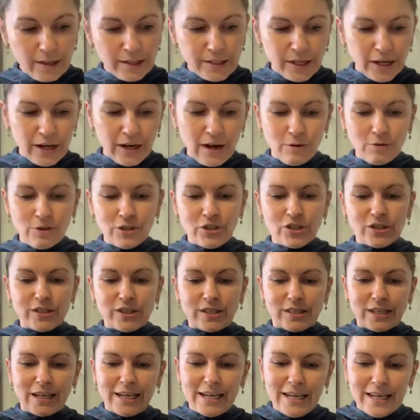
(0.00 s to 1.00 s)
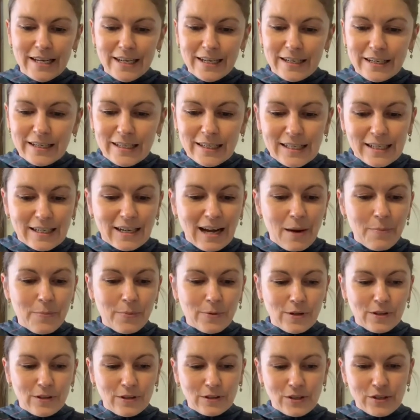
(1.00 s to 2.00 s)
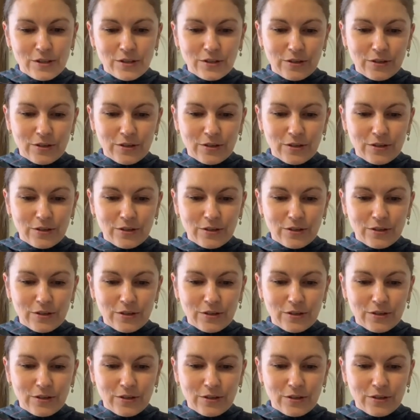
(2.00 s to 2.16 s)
So I'll just read a couple